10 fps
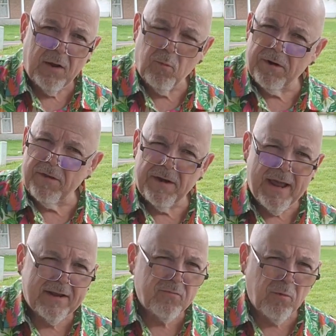And what are the
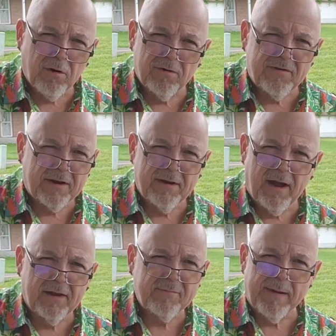next words out
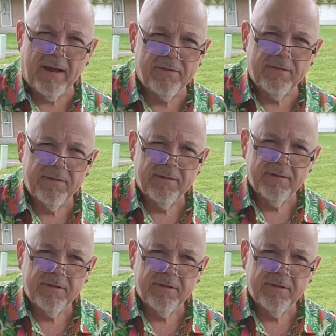of God's mouth?